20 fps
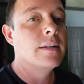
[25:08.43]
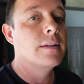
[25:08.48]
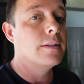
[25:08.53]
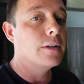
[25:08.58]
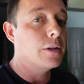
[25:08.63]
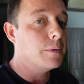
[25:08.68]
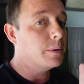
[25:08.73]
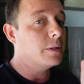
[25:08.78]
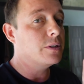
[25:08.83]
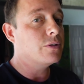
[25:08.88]

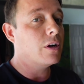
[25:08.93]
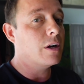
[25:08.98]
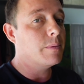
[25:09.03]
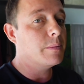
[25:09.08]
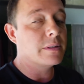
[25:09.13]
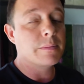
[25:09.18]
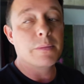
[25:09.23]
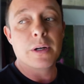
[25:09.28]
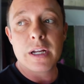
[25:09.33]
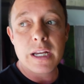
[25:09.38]
No big
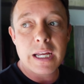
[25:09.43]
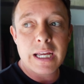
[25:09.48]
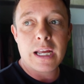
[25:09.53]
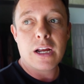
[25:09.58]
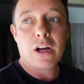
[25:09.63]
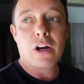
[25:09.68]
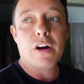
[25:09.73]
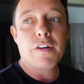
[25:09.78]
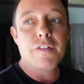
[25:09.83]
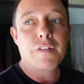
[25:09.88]
dramas. I'm not going to
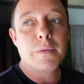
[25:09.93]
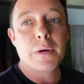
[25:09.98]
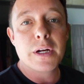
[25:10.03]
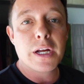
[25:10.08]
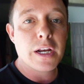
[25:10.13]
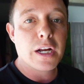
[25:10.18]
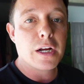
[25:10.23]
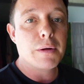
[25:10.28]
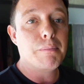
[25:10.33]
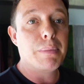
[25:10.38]
kick off. I'm not
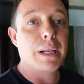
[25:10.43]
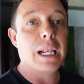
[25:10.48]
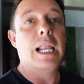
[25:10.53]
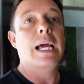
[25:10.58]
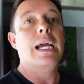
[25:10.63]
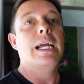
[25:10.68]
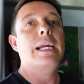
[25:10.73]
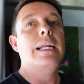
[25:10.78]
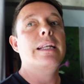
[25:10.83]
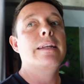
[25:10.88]
going to
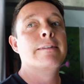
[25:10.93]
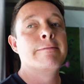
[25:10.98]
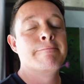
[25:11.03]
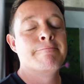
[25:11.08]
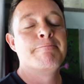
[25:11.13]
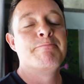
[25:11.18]
complain.